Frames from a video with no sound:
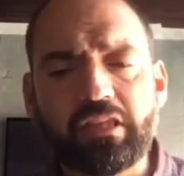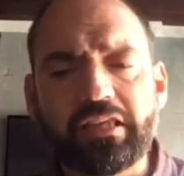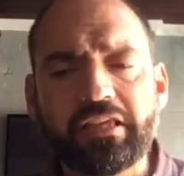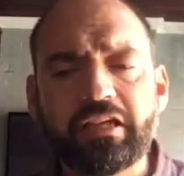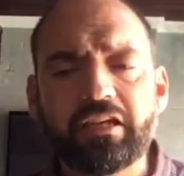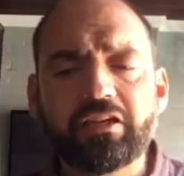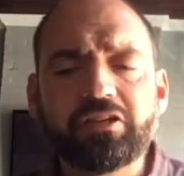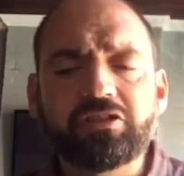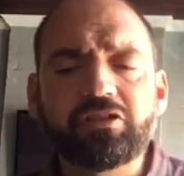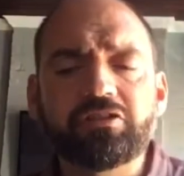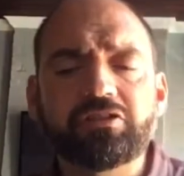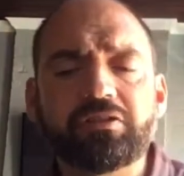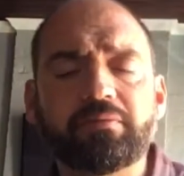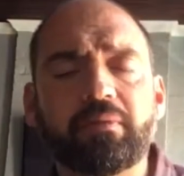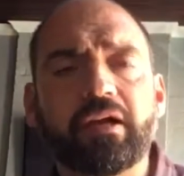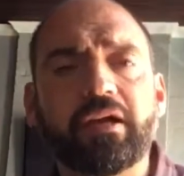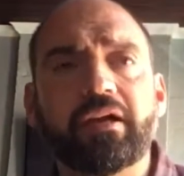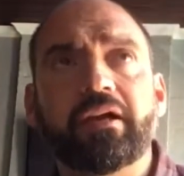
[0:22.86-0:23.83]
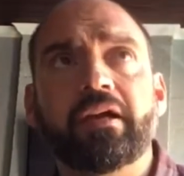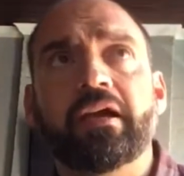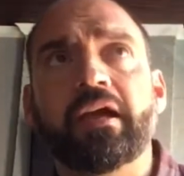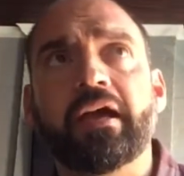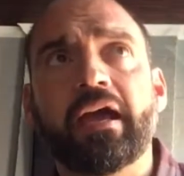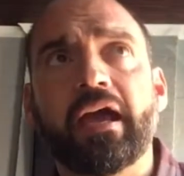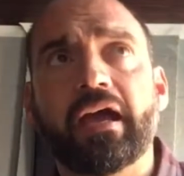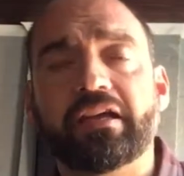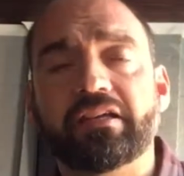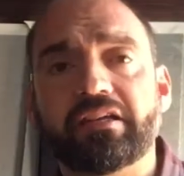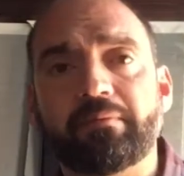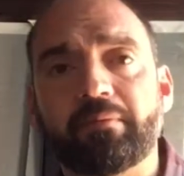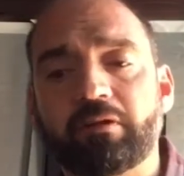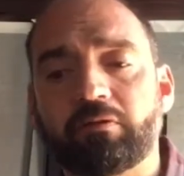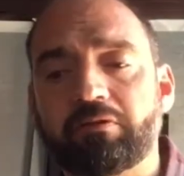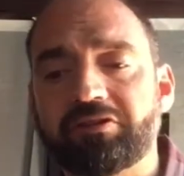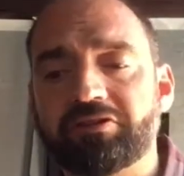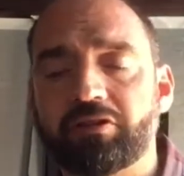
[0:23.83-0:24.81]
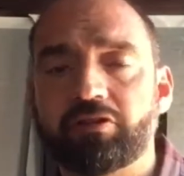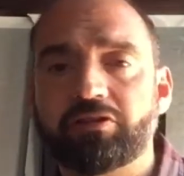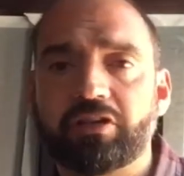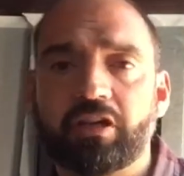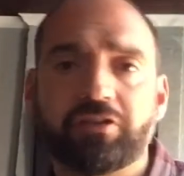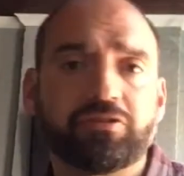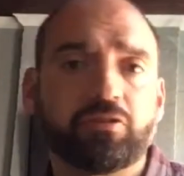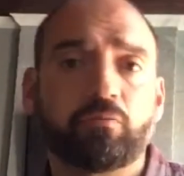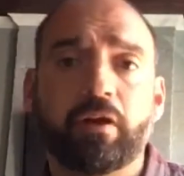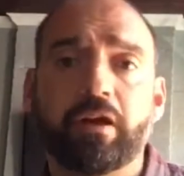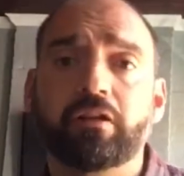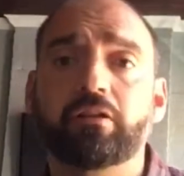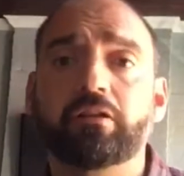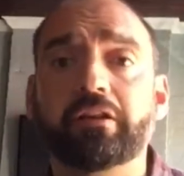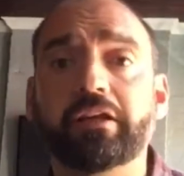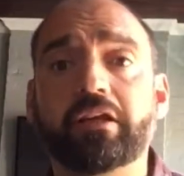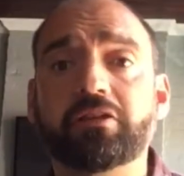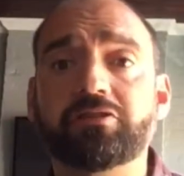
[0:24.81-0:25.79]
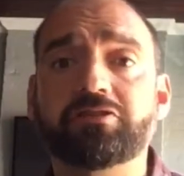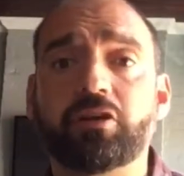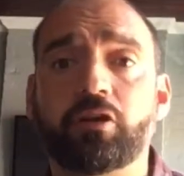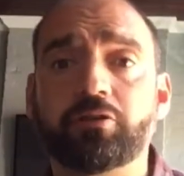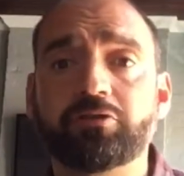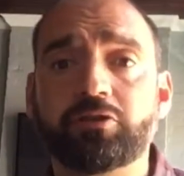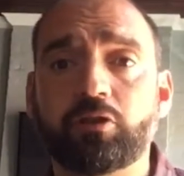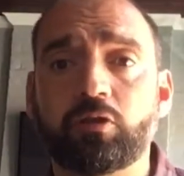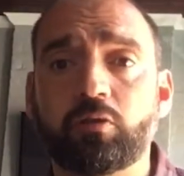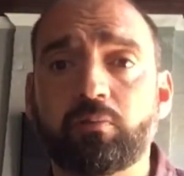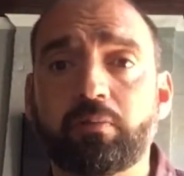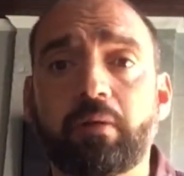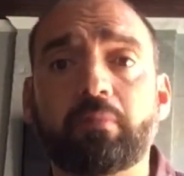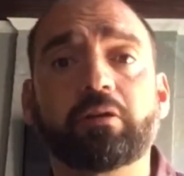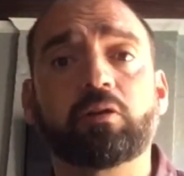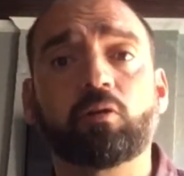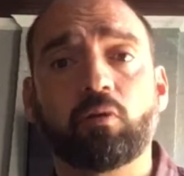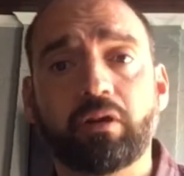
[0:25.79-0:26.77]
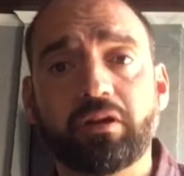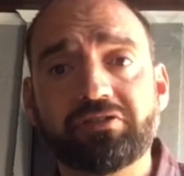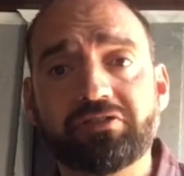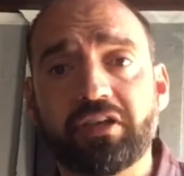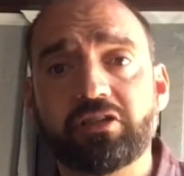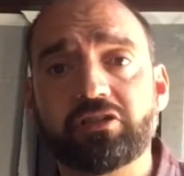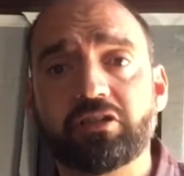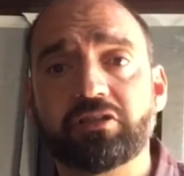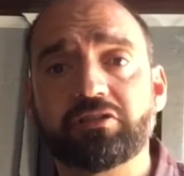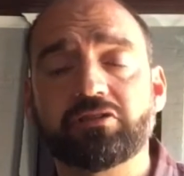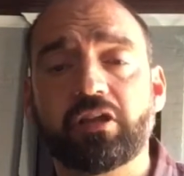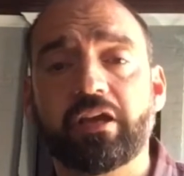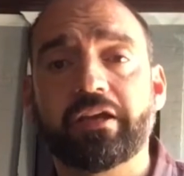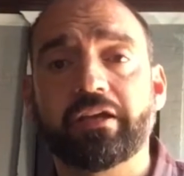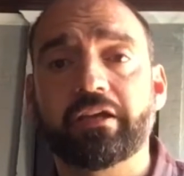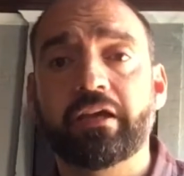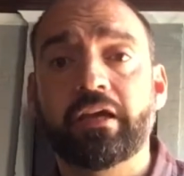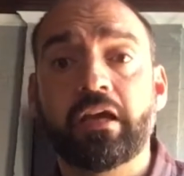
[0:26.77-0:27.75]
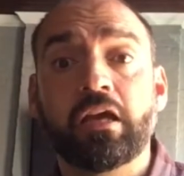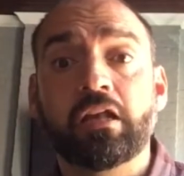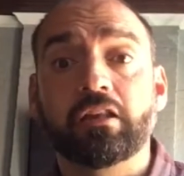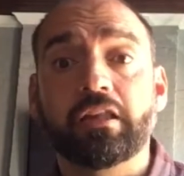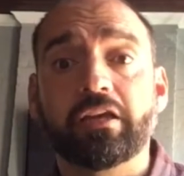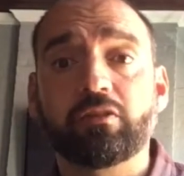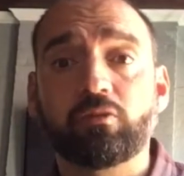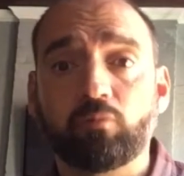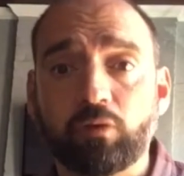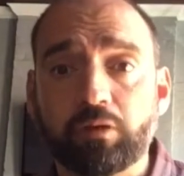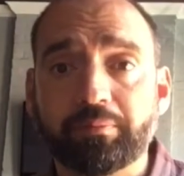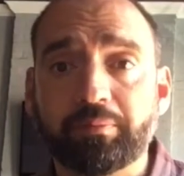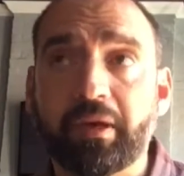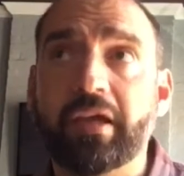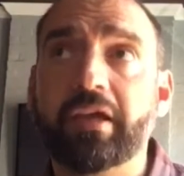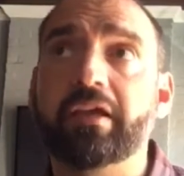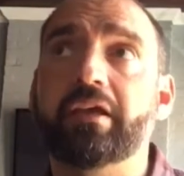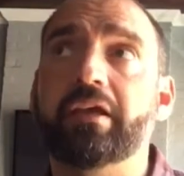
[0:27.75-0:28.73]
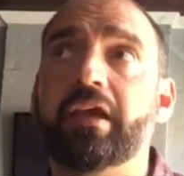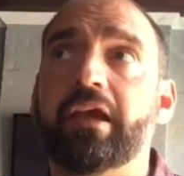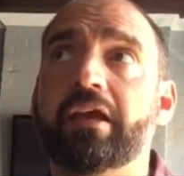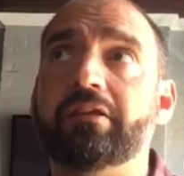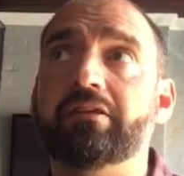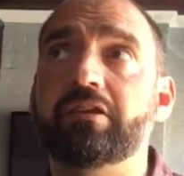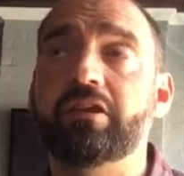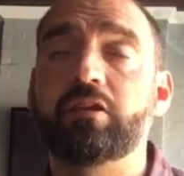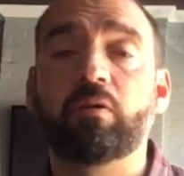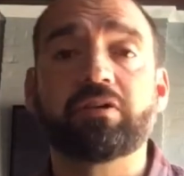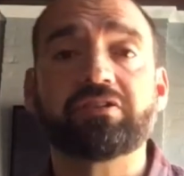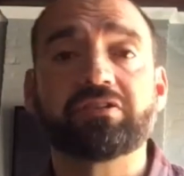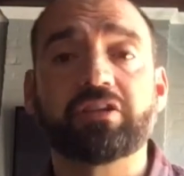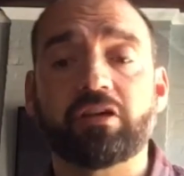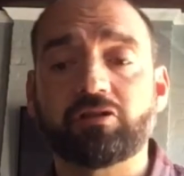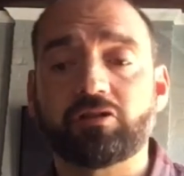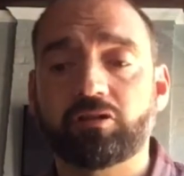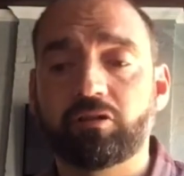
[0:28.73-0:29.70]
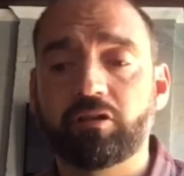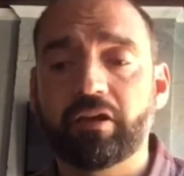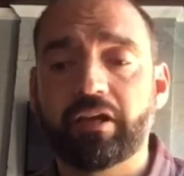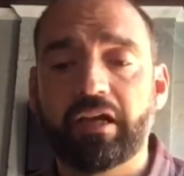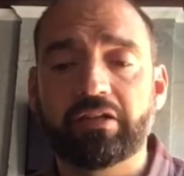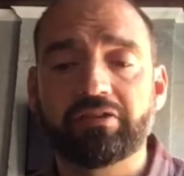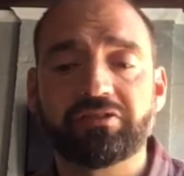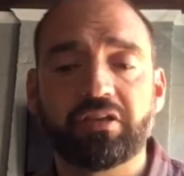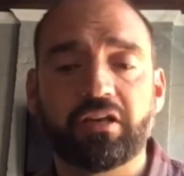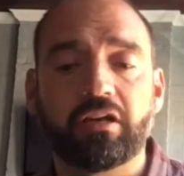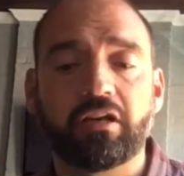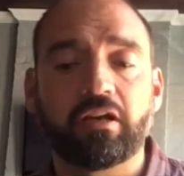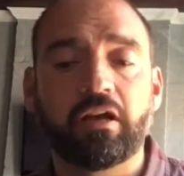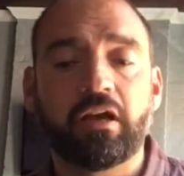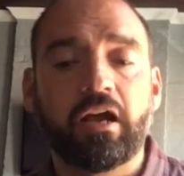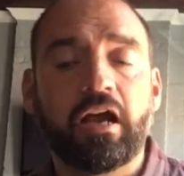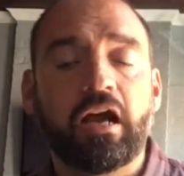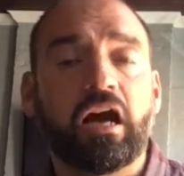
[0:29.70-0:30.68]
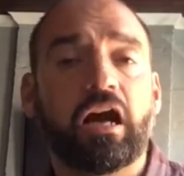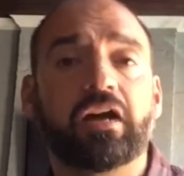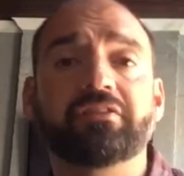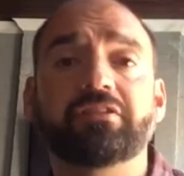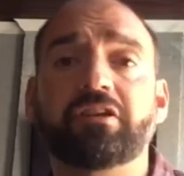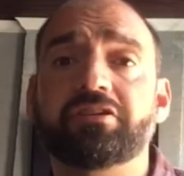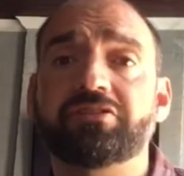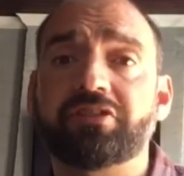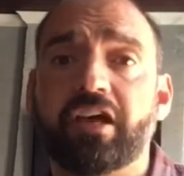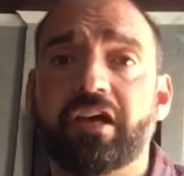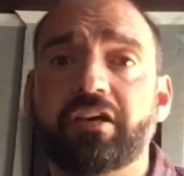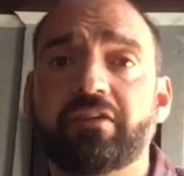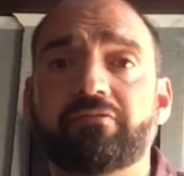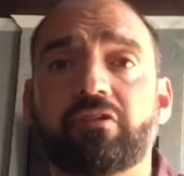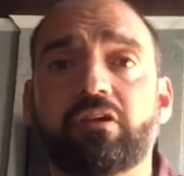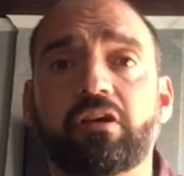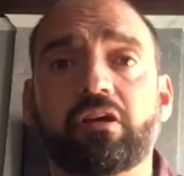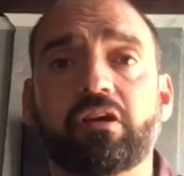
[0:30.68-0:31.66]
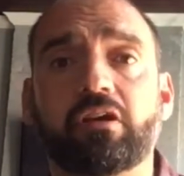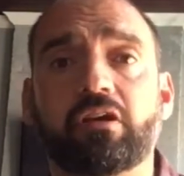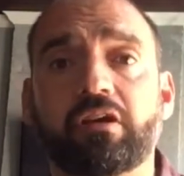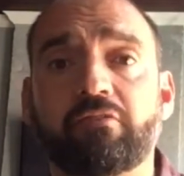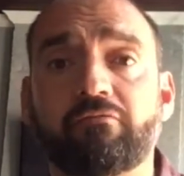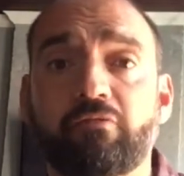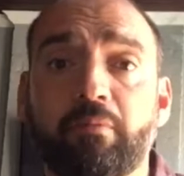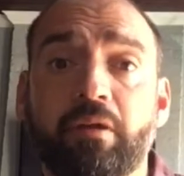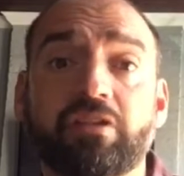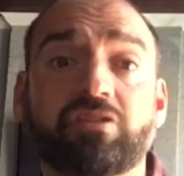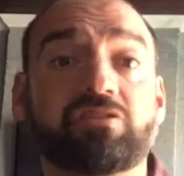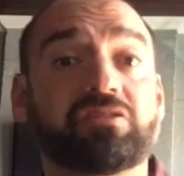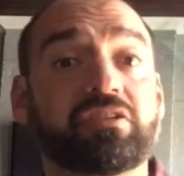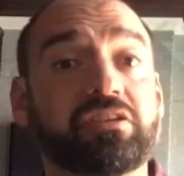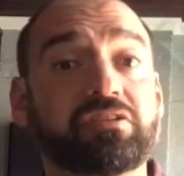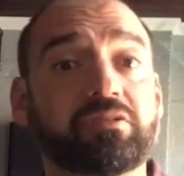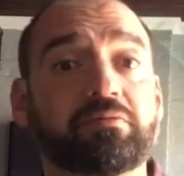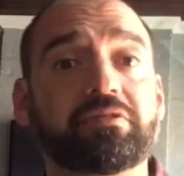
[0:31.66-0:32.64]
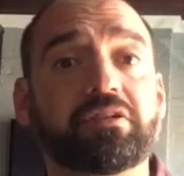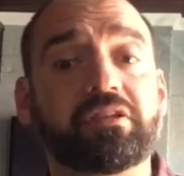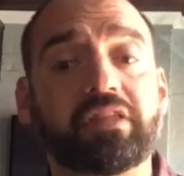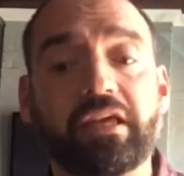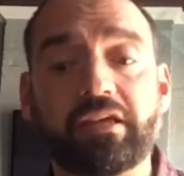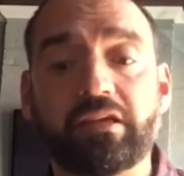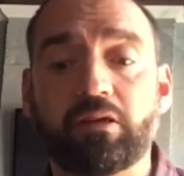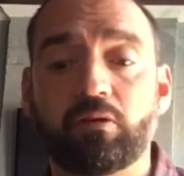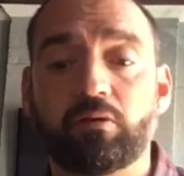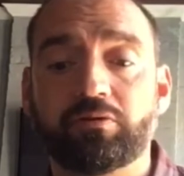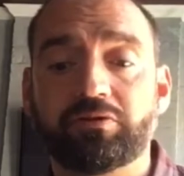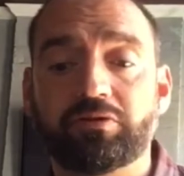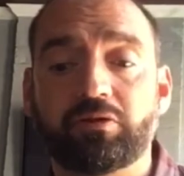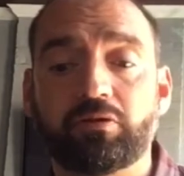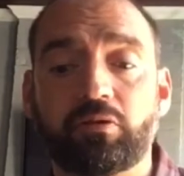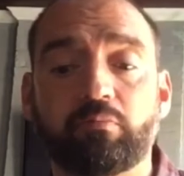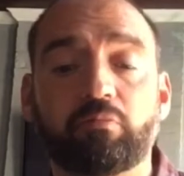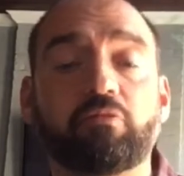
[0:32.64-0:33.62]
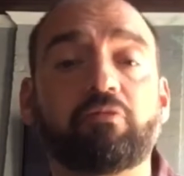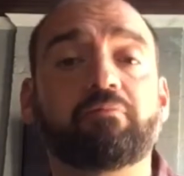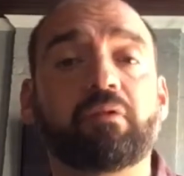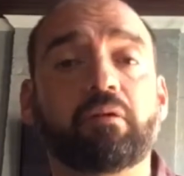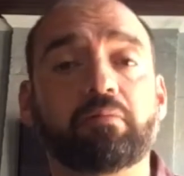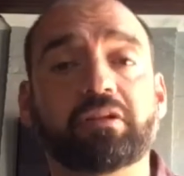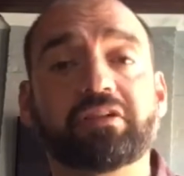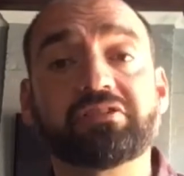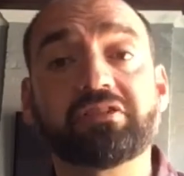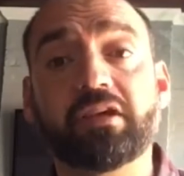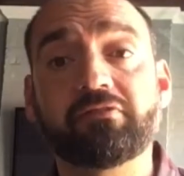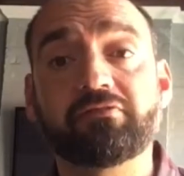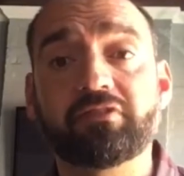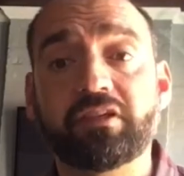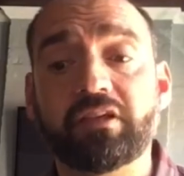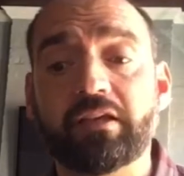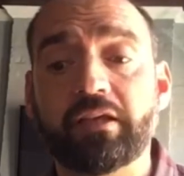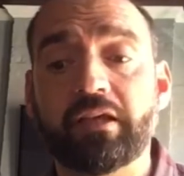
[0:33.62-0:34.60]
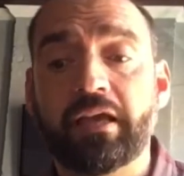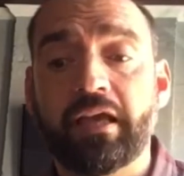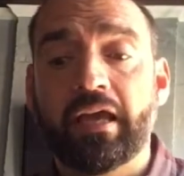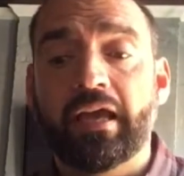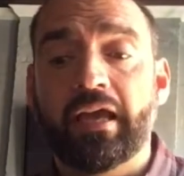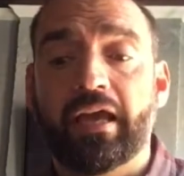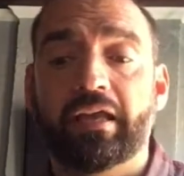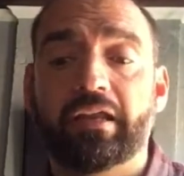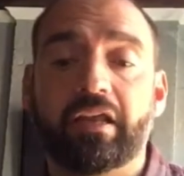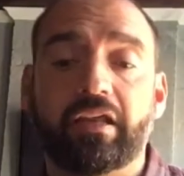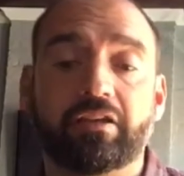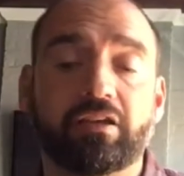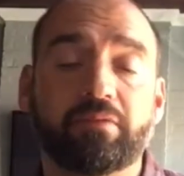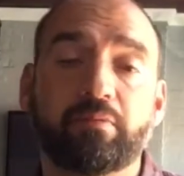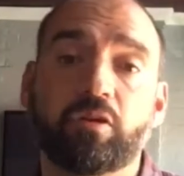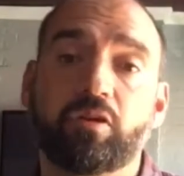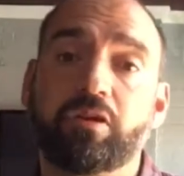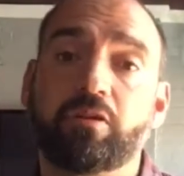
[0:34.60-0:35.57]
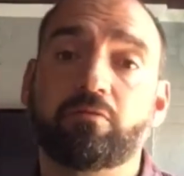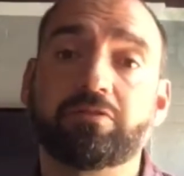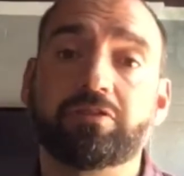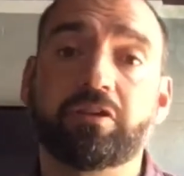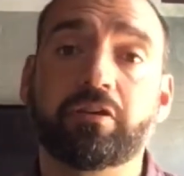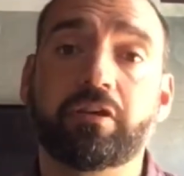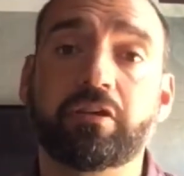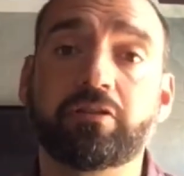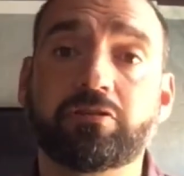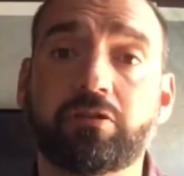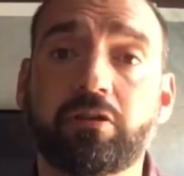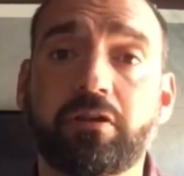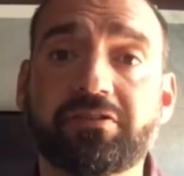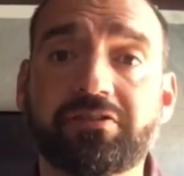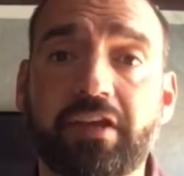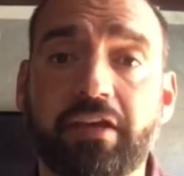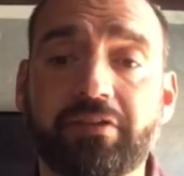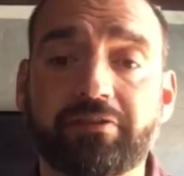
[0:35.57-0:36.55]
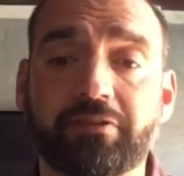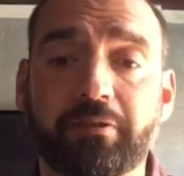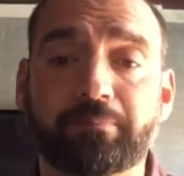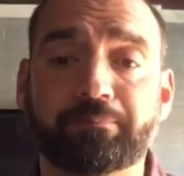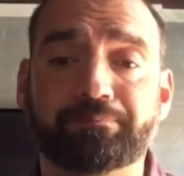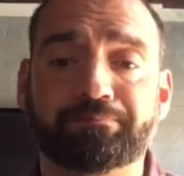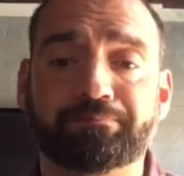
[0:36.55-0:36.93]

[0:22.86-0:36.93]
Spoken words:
In addition to my academic research, I also regularly consult to public organizations like the World Bank and the U.S. National Hurricane Center on the design of the information systems that they use to improve public safety and community resilience to disaster.